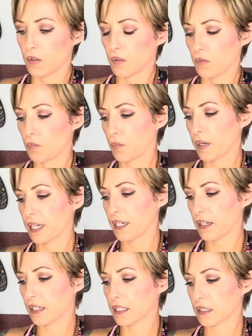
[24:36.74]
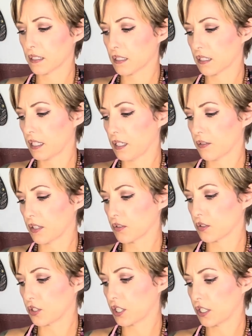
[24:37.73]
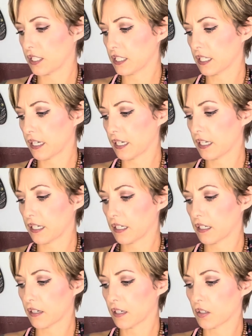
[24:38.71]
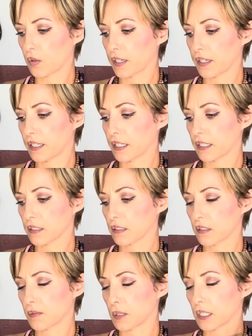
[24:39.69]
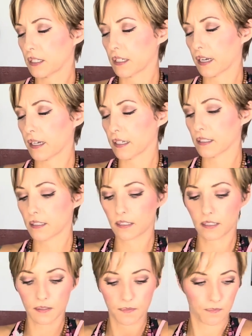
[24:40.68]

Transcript: Where is this hero's journey taking Aquarius, Spirit guides?